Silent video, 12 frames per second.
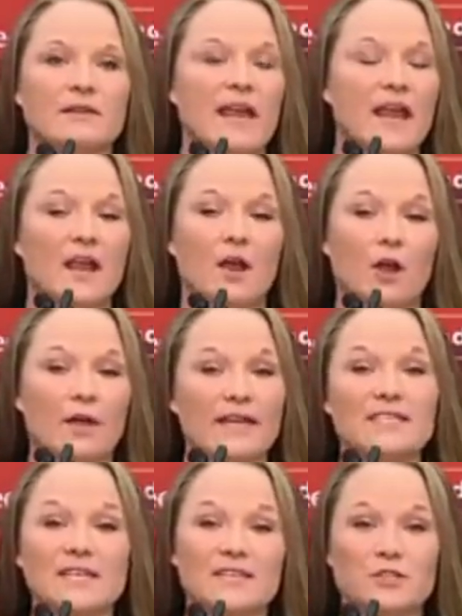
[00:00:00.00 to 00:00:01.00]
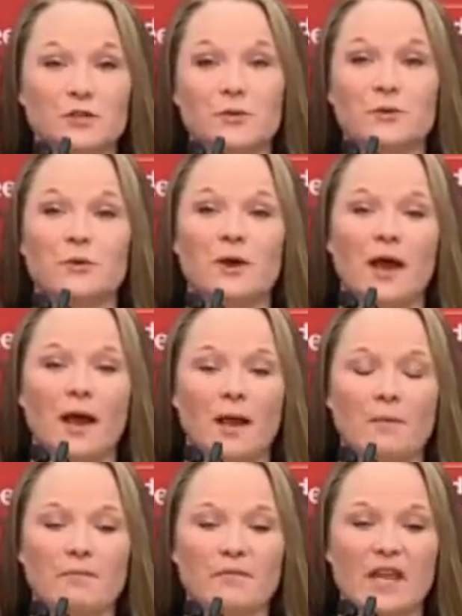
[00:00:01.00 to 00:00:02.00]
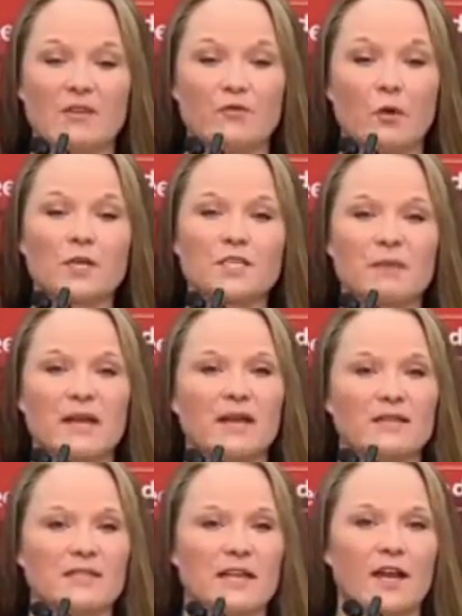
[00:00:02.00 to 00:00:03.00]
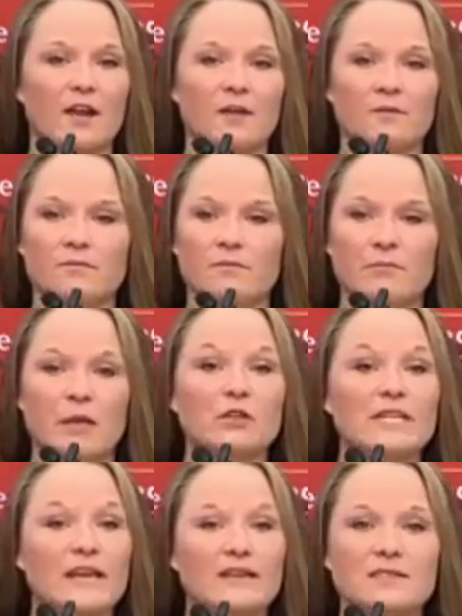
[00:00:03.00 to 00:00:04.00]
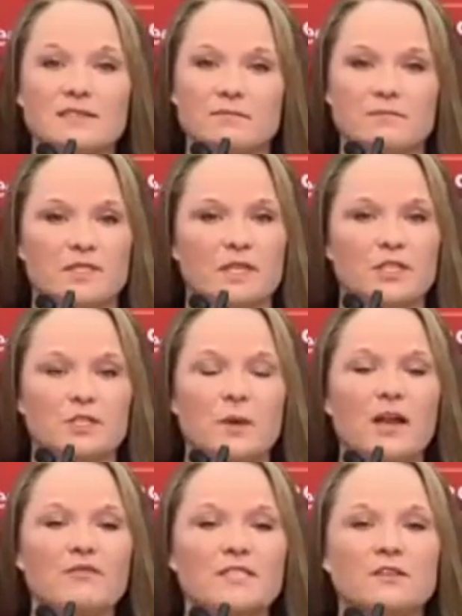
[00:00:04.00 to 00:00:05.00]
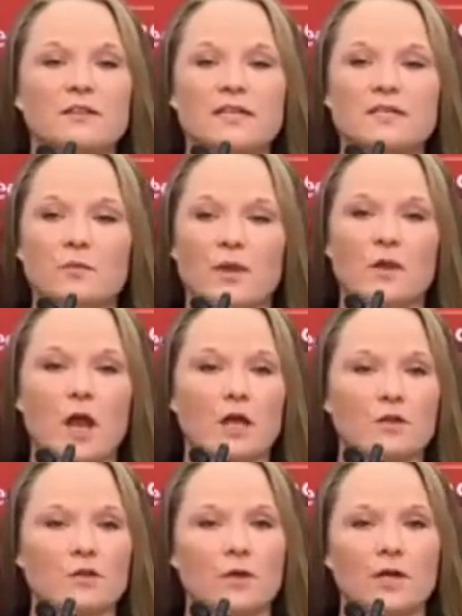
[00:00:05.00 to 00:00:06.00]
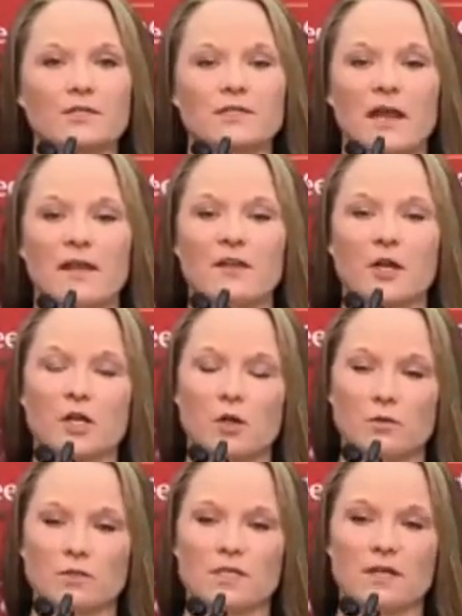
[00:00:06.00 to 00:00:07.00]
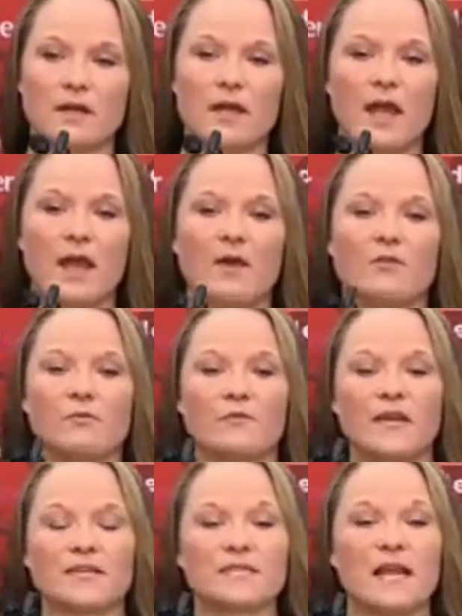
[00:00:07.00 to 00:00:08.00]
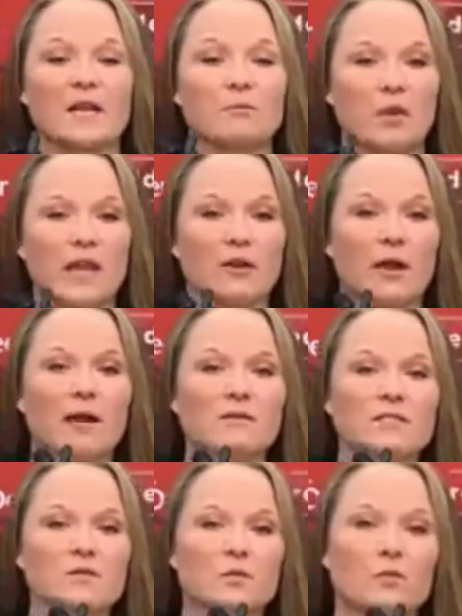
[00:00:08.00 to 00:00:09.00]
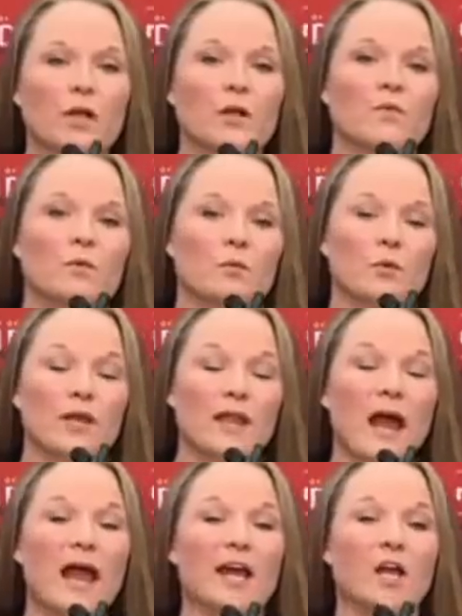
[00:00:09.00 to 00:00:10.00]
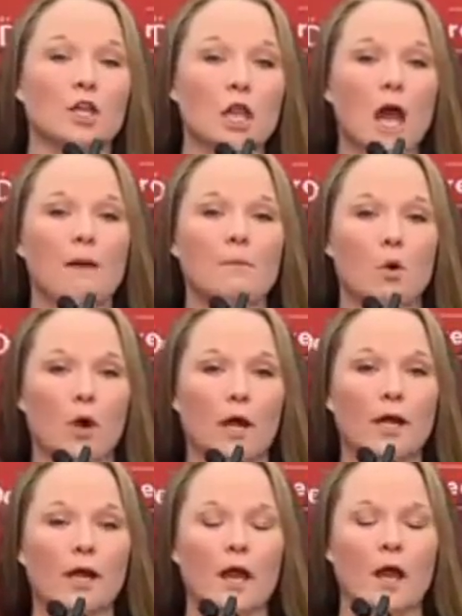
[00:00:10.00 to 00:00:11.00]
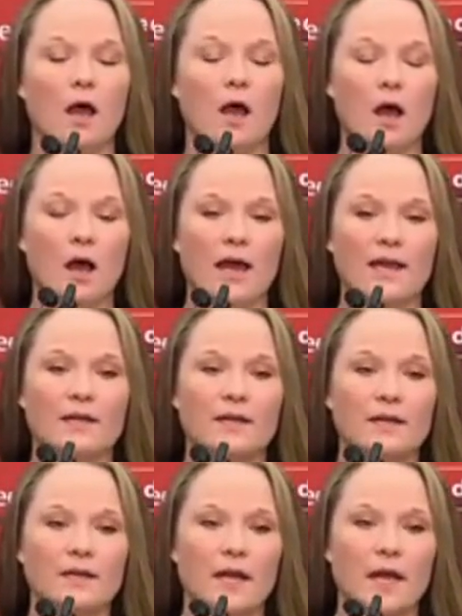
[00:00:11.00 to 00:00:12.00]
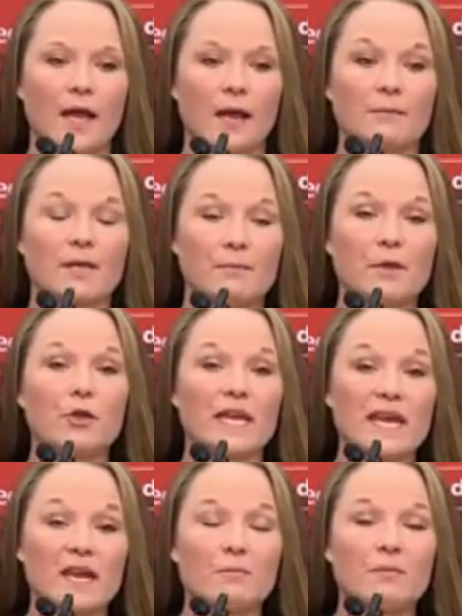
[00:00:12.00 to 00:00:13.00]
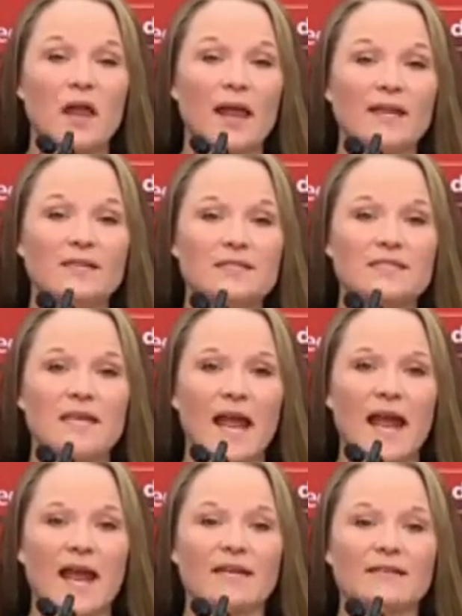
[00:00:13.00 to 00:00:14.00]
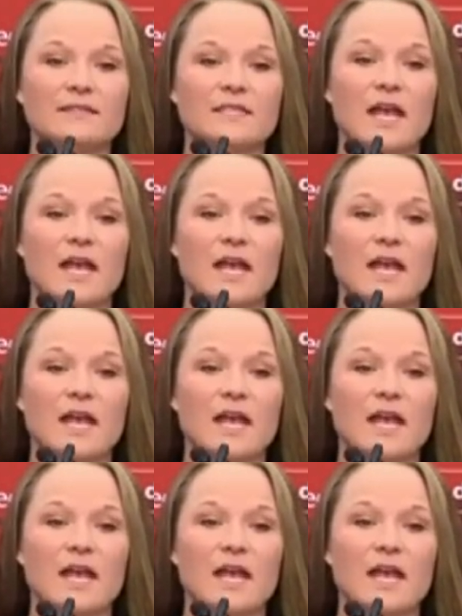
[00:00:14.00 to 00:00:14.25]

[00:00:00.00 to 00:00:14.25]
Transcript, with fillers: they are easy to um, enforce because they're buildings, such as rec facilities, we lock the doors and they're closed. Things like playgrounds re rely a lot more on um, community compliance and